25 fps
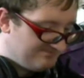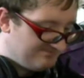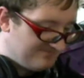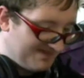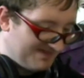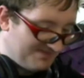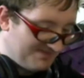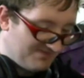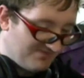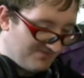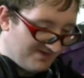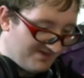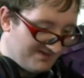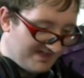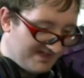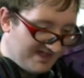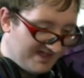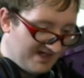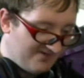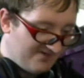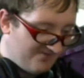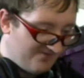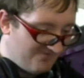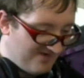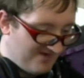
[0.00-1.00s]
Maybe one
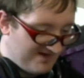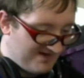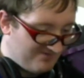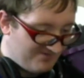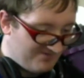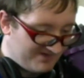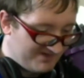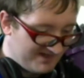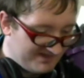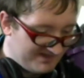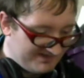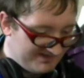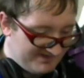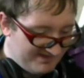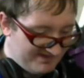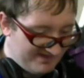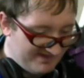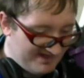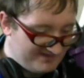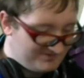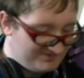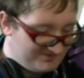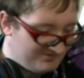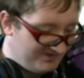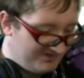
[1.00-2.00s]
day I will get
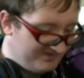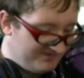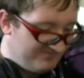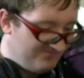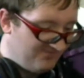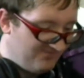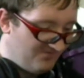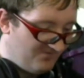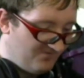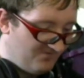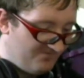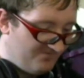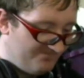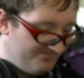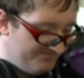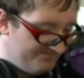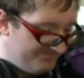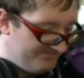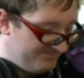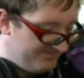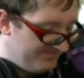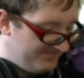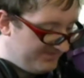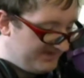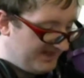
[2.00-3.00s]
the actual like full
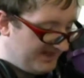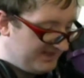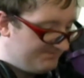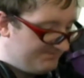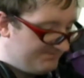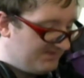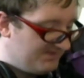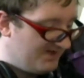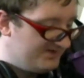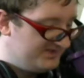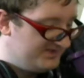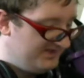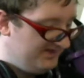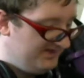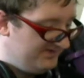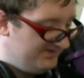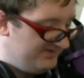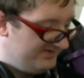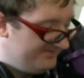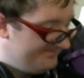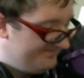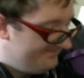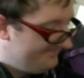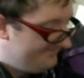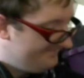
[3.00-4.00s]
size
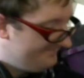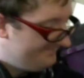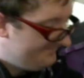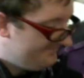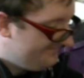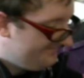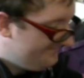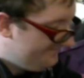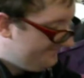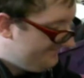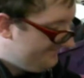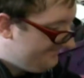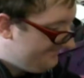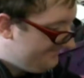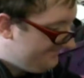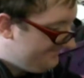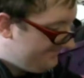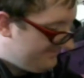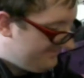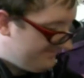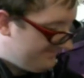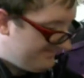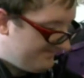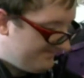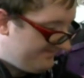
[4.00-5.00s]
plushies,
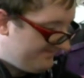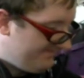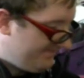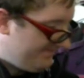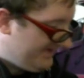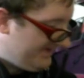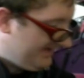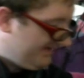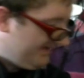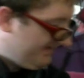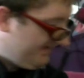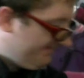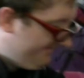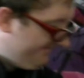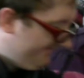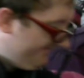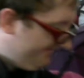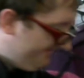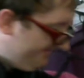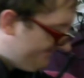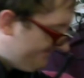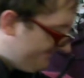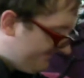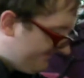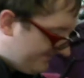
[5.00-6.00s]
but
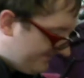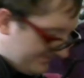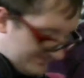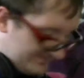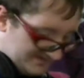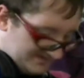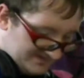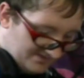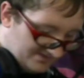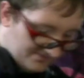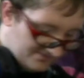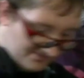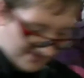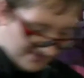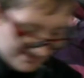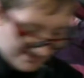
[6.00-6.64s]
those will